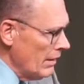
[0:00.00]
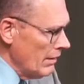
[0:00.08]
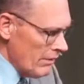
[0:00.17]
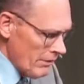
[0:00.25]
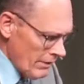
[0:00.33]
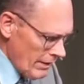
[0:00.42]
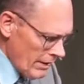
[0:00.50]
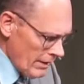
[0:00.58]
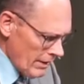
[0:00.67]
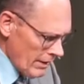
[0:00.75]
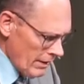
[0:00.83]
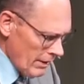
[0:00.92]
The,
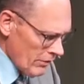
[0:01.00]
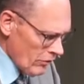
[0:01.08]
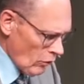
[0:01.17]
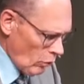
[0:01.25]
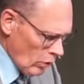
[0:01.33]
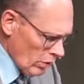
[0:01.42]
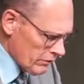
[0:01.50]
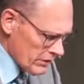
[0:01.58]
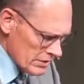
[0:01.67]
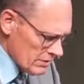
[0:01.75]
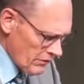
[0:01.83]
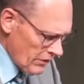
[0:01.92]
uh, the wolf
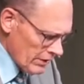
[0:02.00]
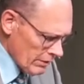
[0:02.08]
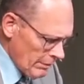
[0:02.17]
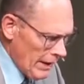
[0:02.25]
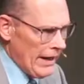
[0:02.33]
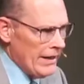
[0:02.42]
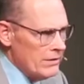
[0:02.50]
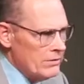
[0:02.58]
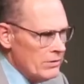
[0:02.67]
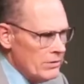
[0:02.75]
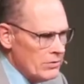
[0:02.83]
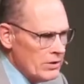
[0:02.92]
doesn't feel bad
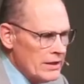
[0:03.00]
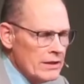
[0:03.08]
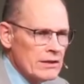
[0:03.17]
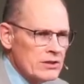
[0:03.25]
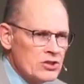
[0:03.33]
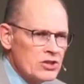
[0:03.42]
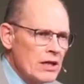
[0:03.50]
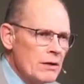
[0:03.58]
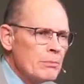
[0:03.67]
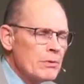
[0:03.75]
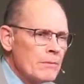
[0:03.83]
to kill the sheep,